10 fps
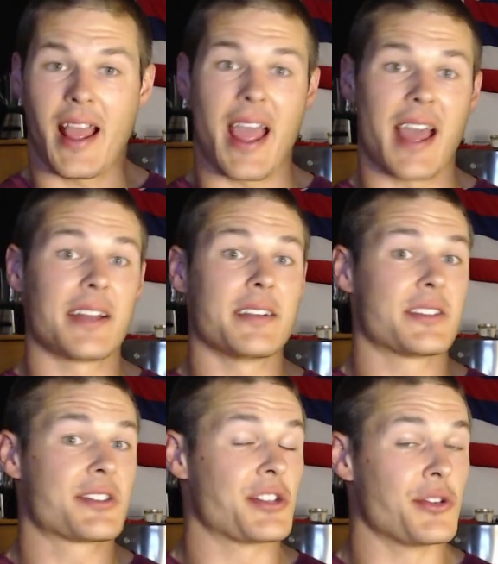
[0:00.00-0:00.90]
and
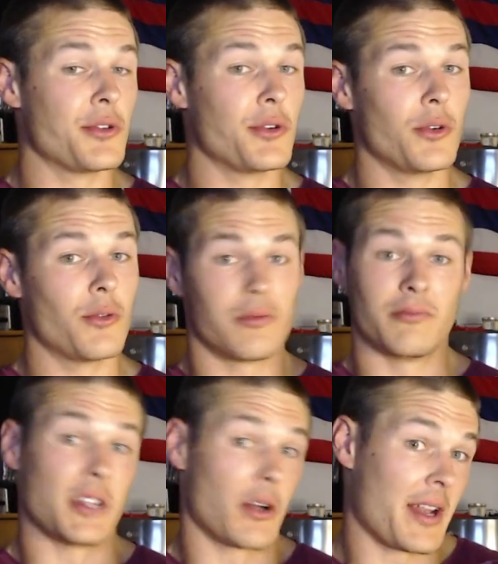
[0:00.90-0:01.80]
to,
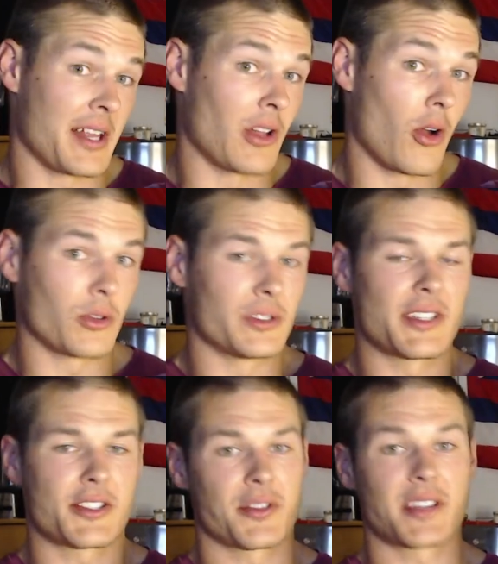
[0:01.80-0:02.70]
any local
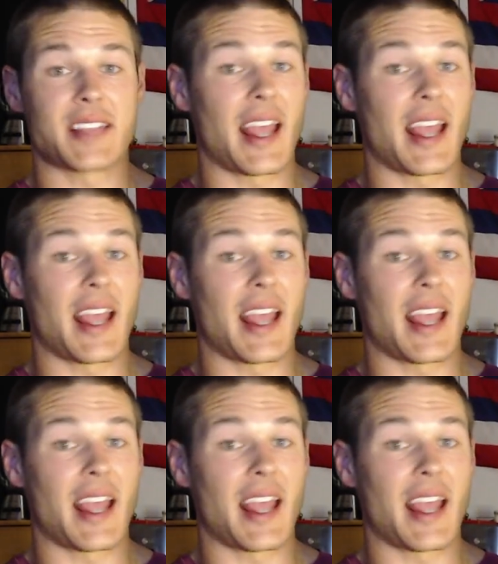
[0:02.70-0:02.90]
districts,